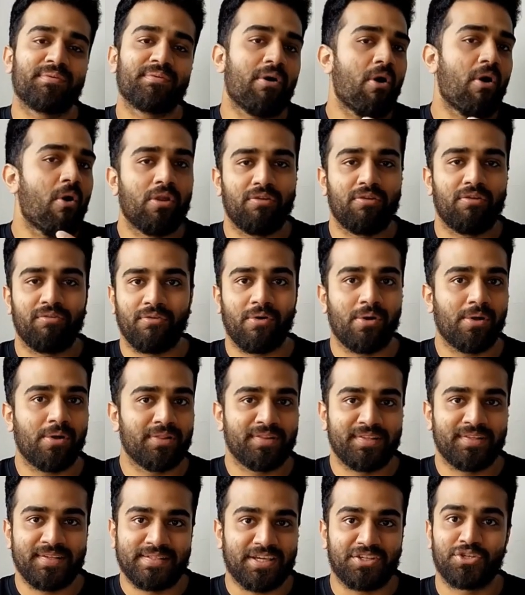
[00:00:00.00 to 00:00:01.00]
All
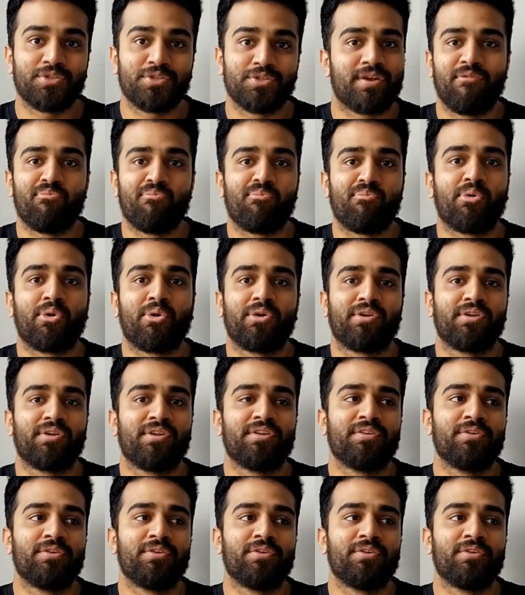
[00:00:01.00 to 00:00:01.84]
these sections are important.